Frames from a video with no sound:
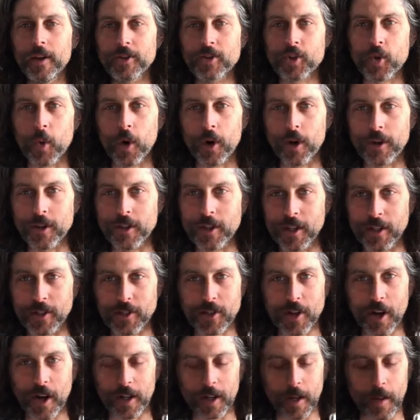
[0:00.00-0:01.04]
Here's
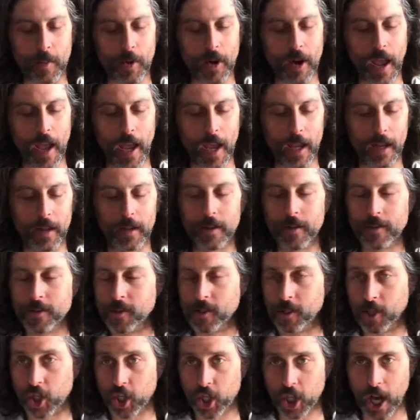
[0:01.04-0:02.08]
Quarantine song number eight.
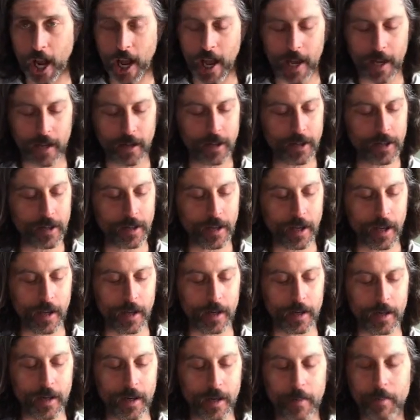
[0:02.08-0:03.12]
This is a chant,
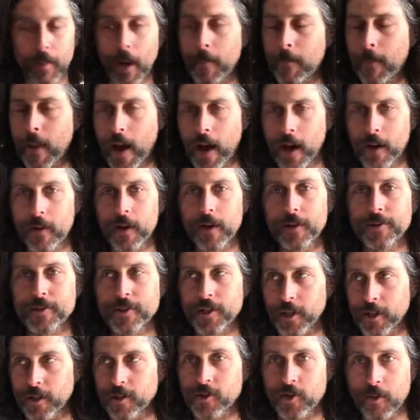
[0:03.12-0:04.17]
and uh, my
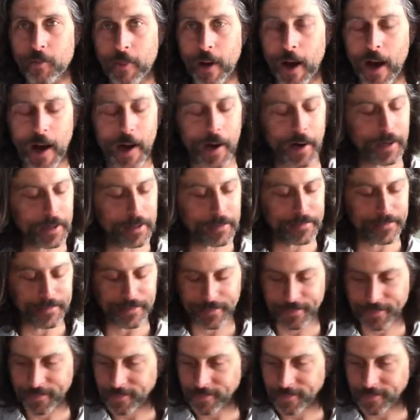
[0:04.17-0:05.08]
background singers are back.